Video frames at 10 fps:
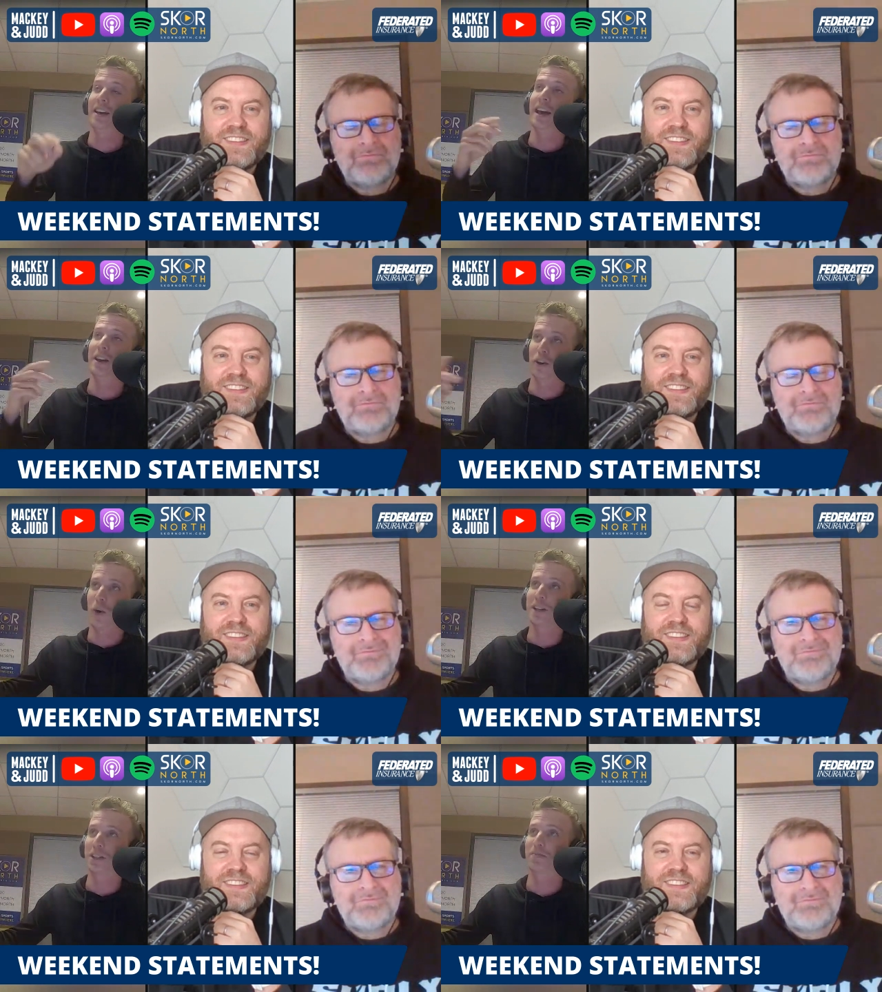Speaker 1: And your
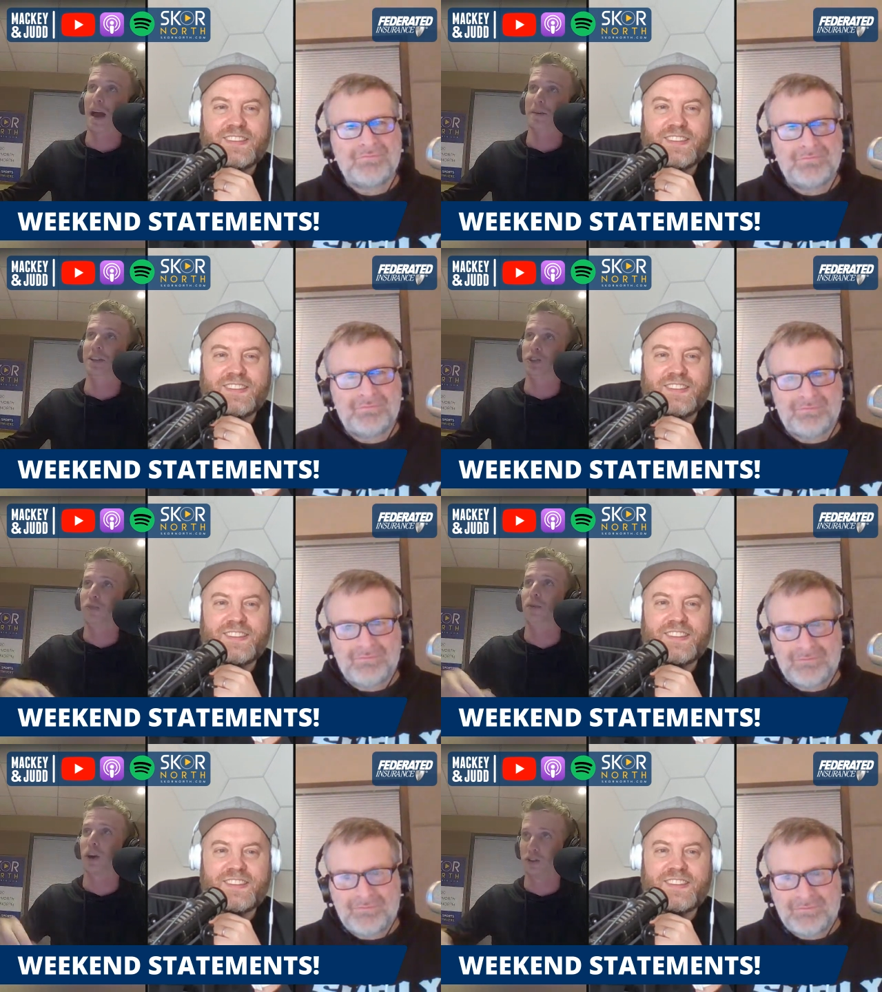question is probably, did you
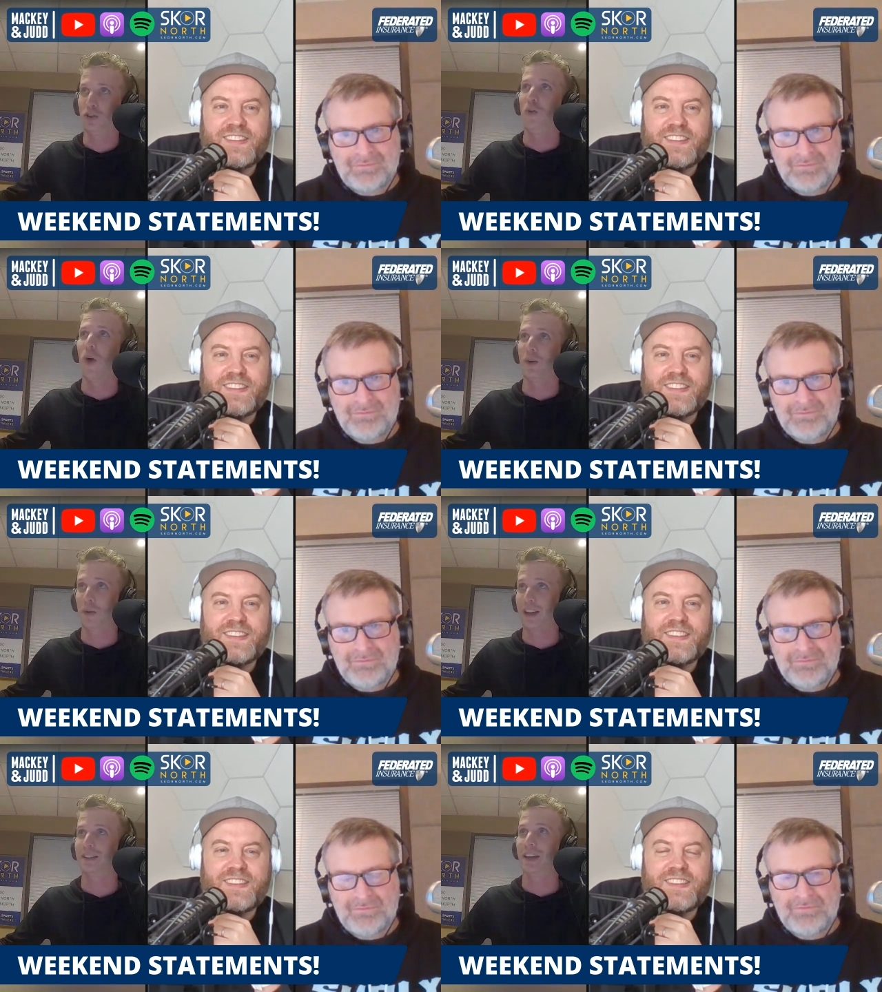book two
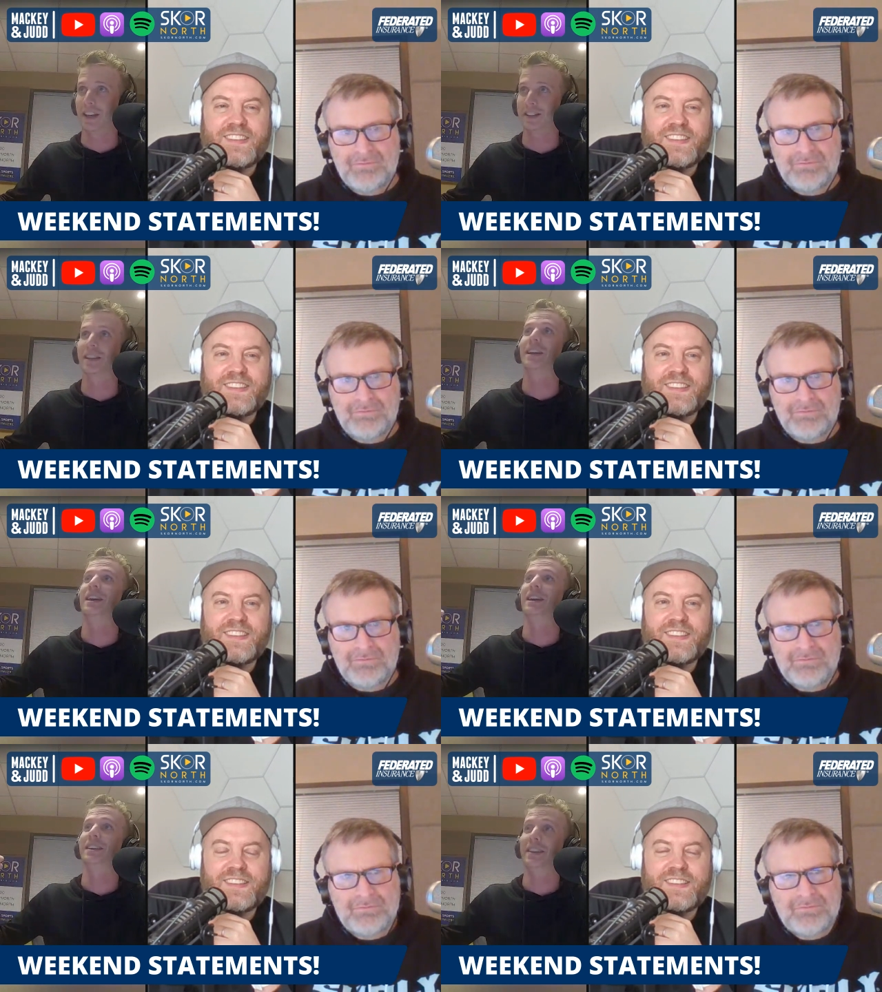one-way tickets?
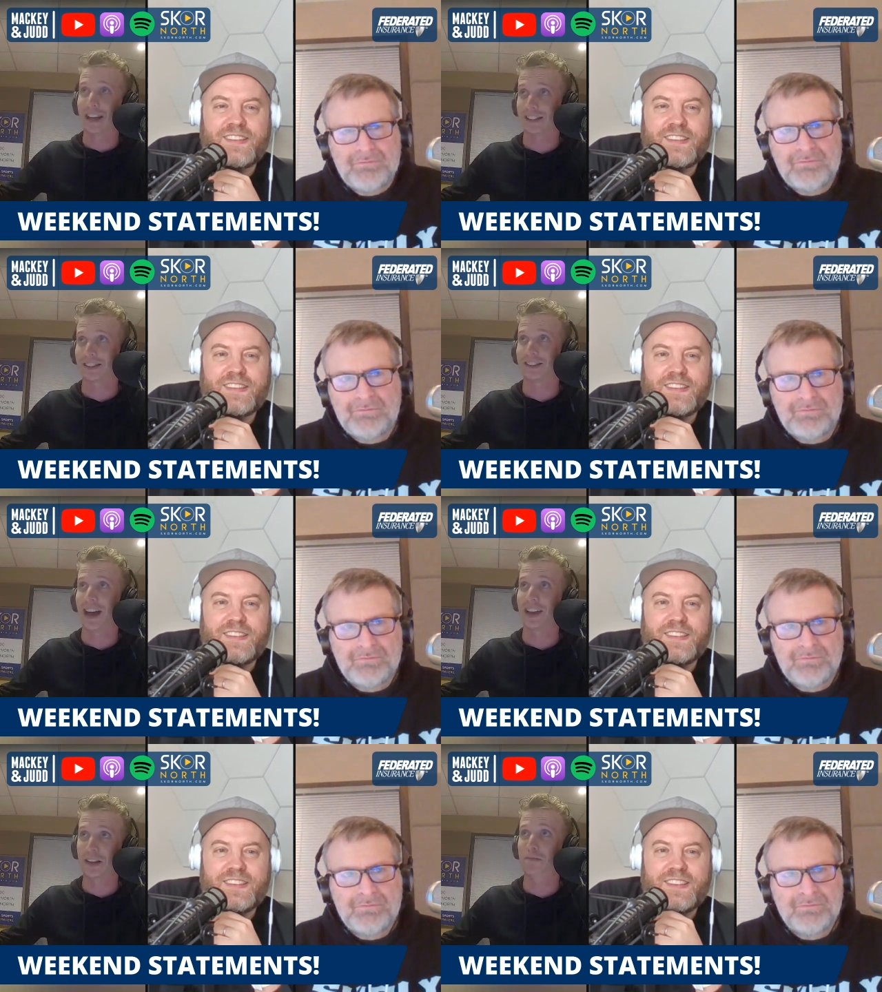Yes,
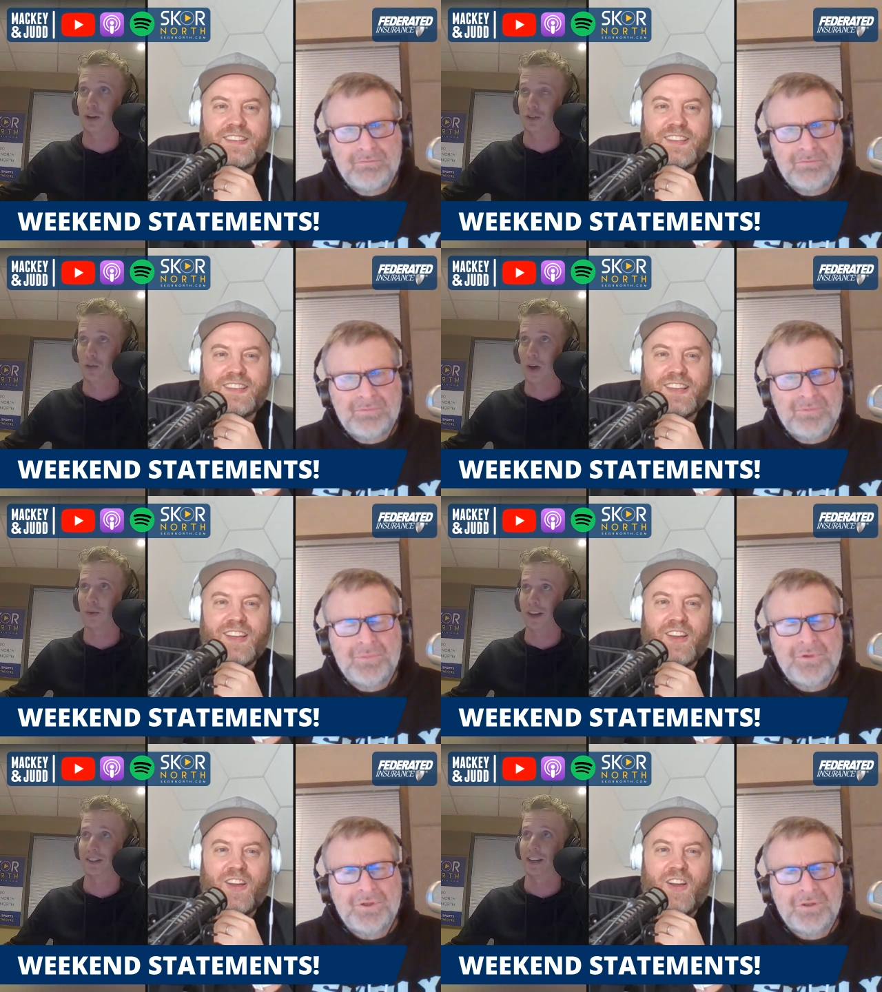I did book two
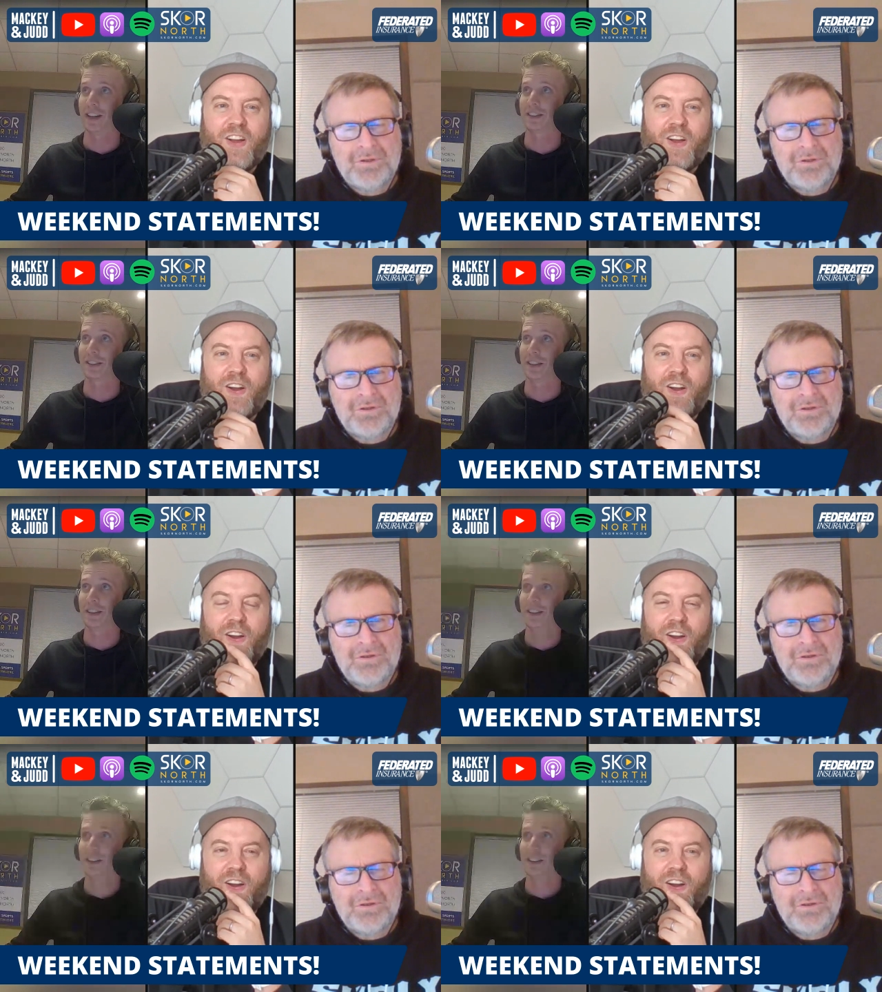one-way tickets.
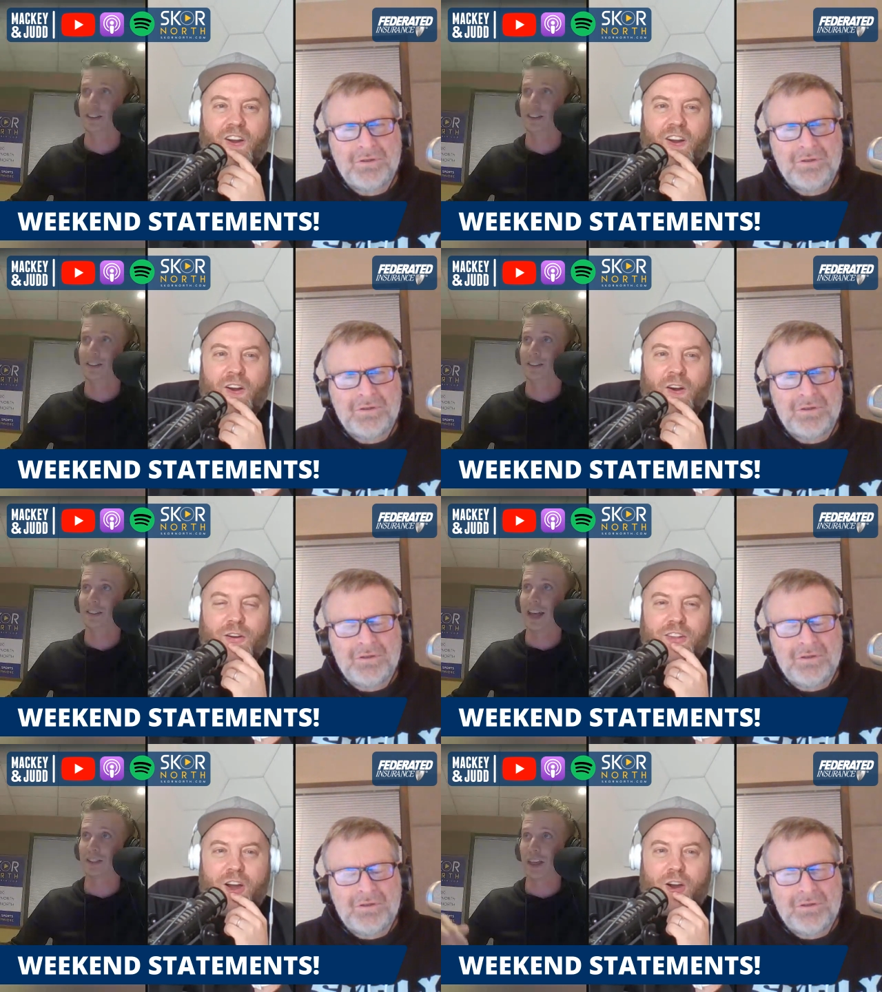
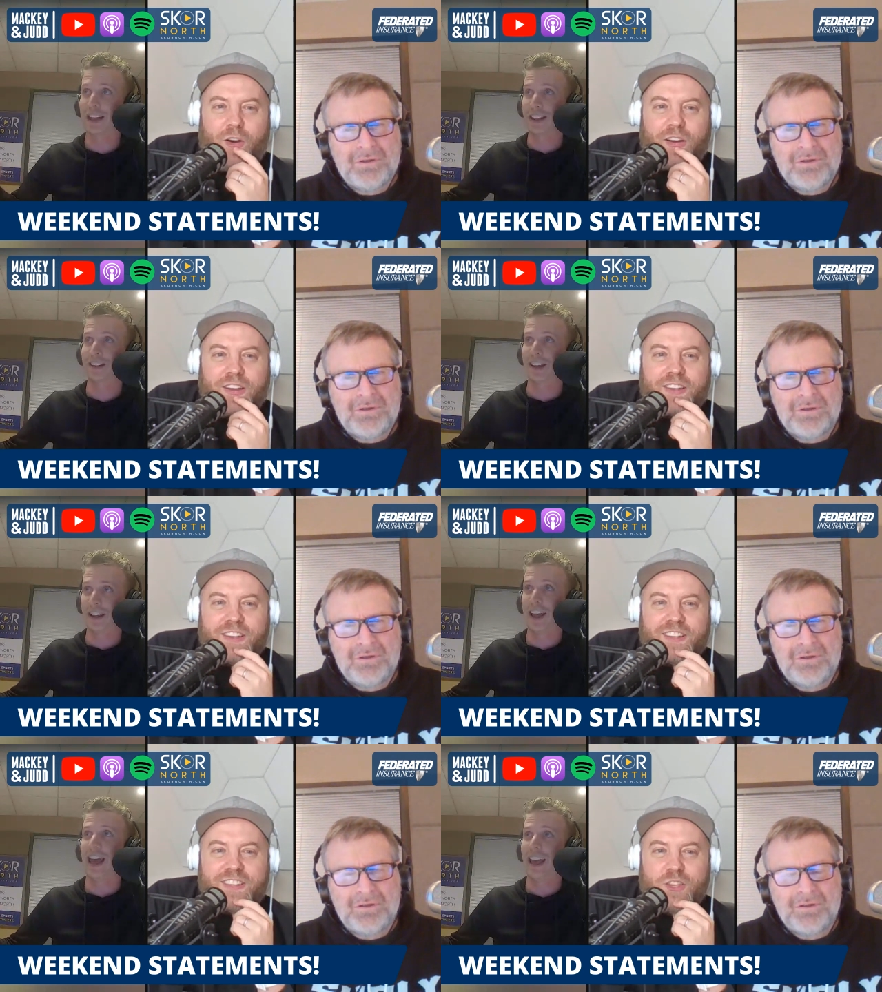
Speaker 2: Oh that, no. That, that,
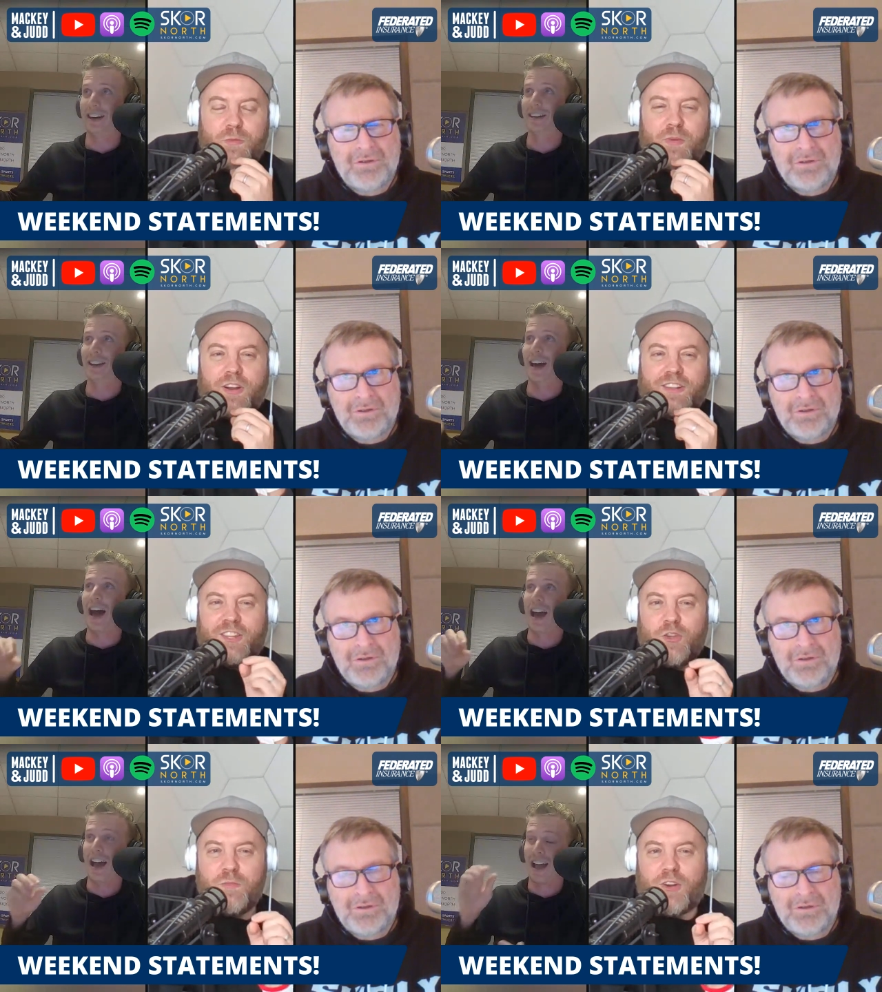and you booked
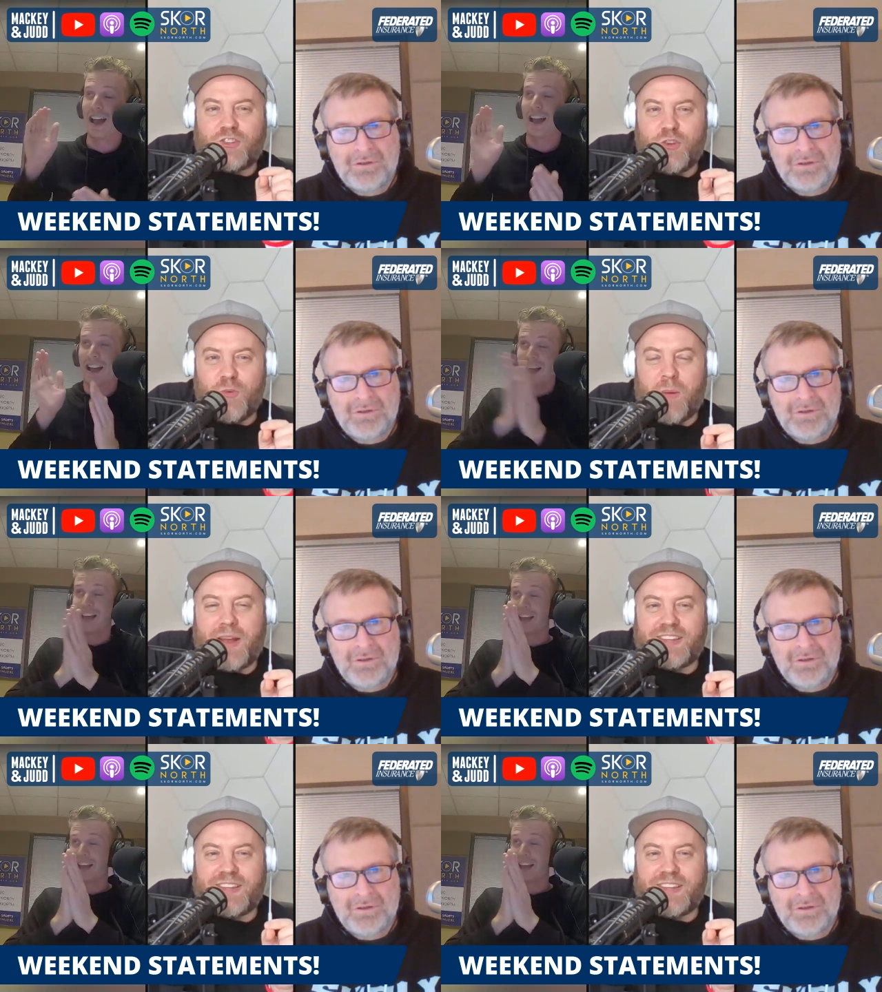you booked two one-way